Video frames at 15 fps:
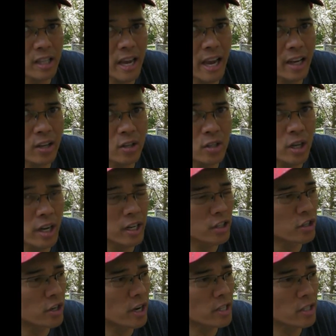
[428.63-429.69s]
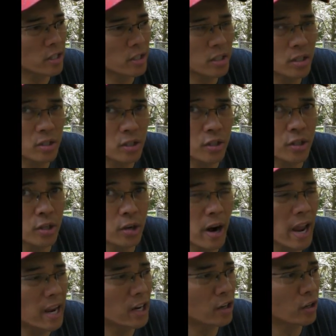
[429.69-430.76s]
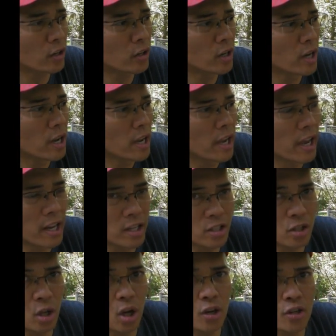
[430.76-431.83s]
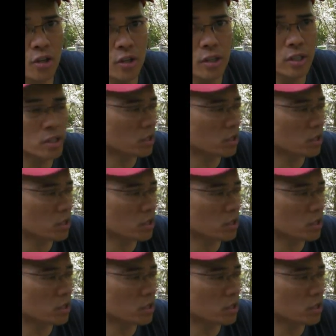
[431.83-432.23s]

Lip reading: the anchor sight adjusted to your anchor, and as long as you can